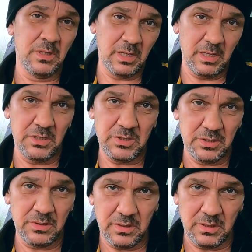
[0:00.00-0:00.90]
You get
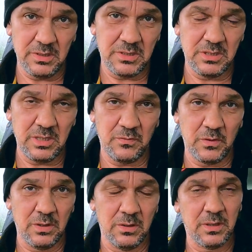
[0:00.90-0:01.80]
issued a
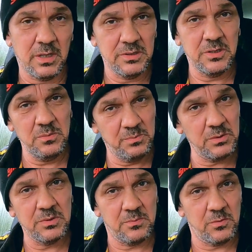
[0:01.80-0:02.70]
certificate, okay? So you
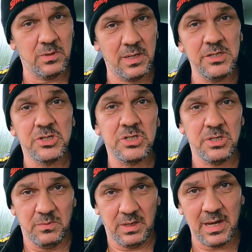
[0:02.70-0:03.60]
build up a
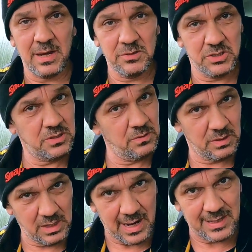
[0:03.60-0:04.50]
relationship with the garage
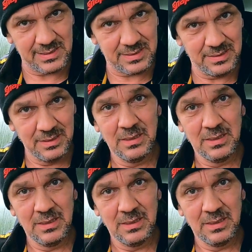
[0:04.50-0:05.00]
doing that